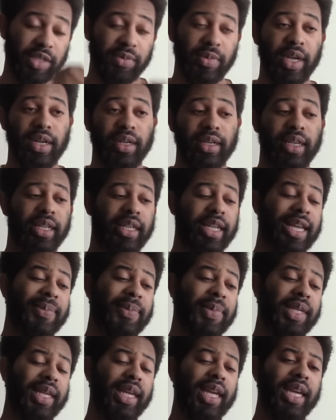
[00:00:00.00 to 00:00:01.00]
Matter
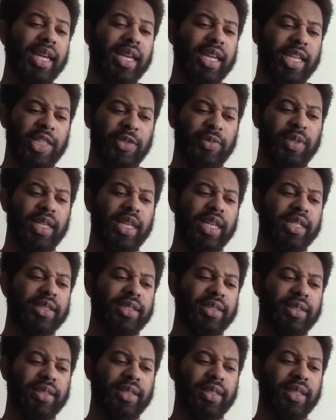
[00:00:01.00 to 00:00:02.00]
kidnapping is
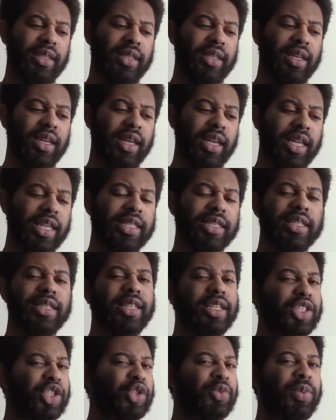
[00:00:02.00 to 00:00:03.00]
because it's in
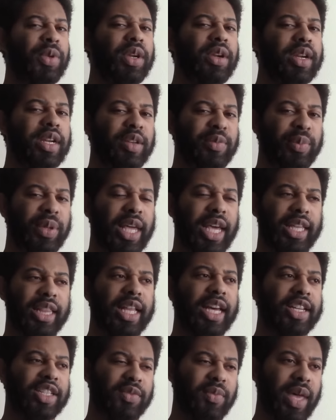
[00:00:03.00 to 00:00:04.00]
the spirit of Black
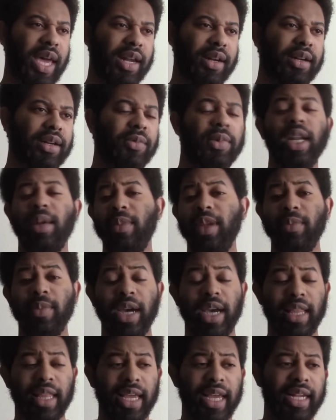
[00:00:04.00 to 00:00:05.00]
Lives Matter, and what I mean
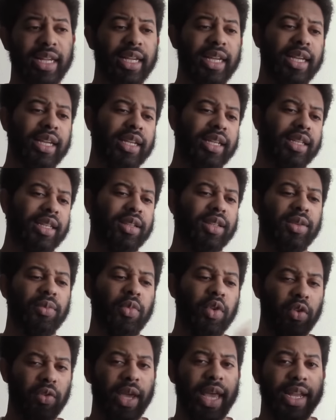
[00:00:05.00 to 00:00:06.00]
by that, the
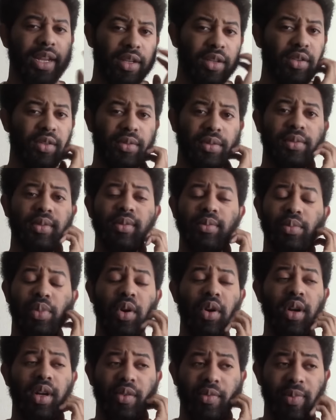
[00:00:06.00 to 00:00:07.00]
more radical
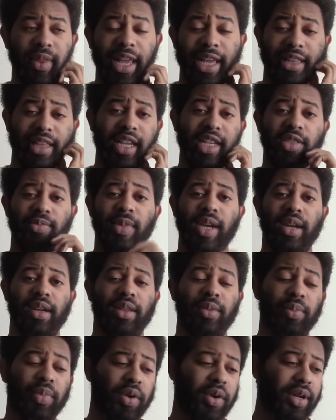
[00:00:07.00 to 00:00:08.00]
part of Black Lives Matter,
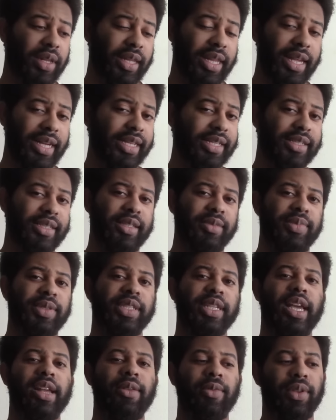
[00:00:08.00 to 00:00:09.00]
the part that is
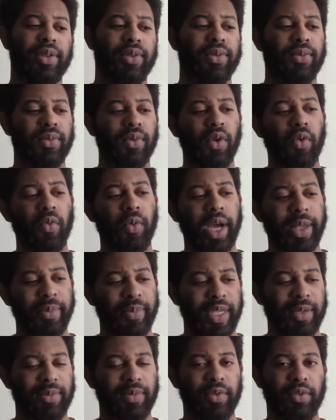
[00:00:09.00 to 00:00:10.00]
upset with all white
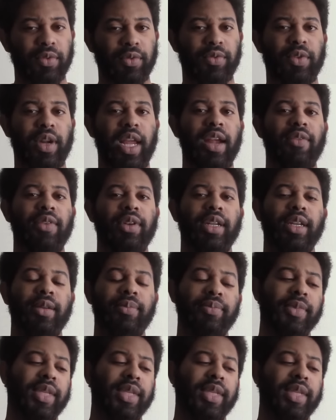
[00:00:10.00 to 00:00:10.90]
people foreverdom